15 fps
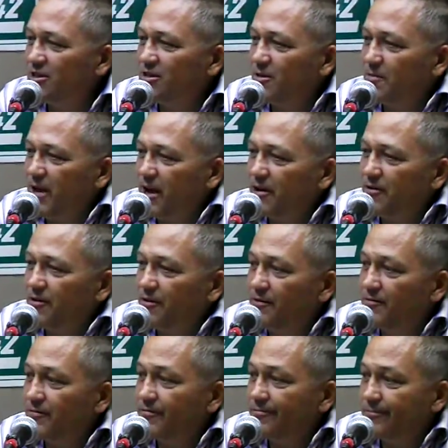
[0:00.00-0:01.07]
a matter
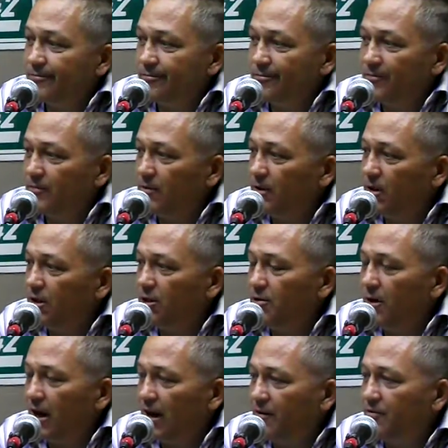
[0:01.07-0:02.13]
of,
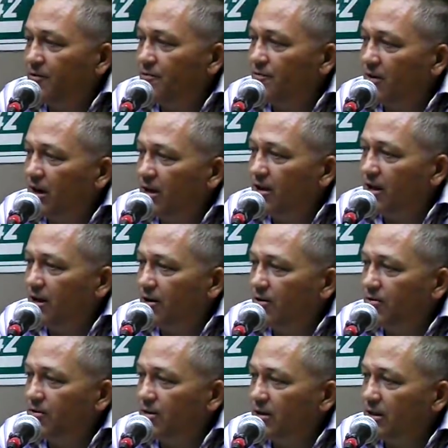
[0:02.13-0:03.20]
you have to find
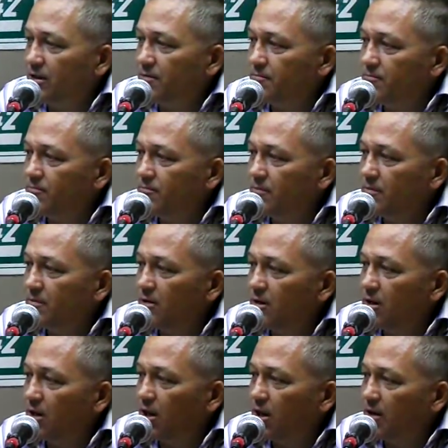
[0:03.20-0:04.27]
out
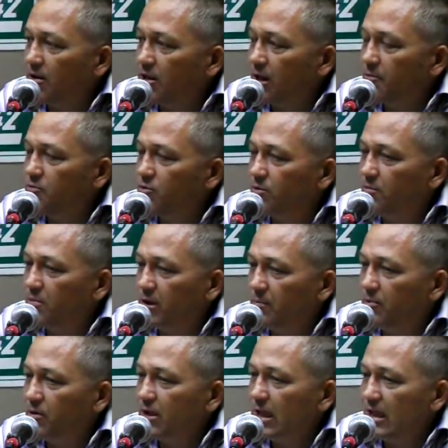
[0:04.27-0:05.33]
a lot of times when
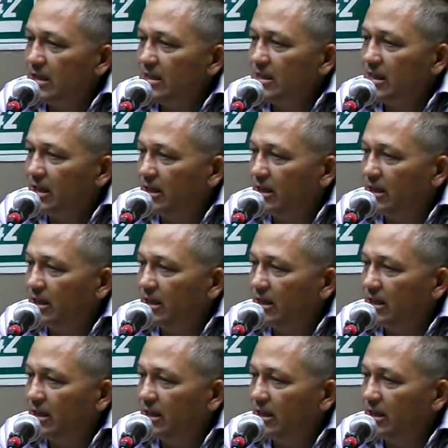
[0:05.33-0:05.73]
people get sick,